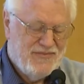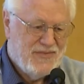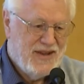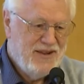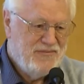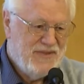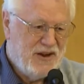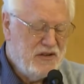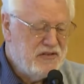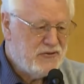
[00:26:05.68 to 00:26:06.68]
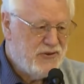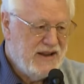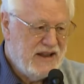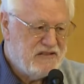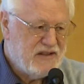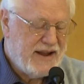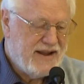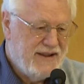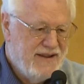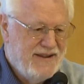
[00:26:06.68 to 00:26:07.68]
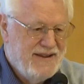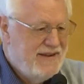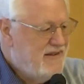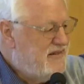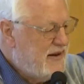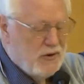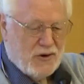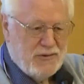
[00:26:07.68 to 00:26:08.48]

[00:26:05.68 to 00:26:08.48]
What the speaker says: Okay? Now, user-friendly is like 0.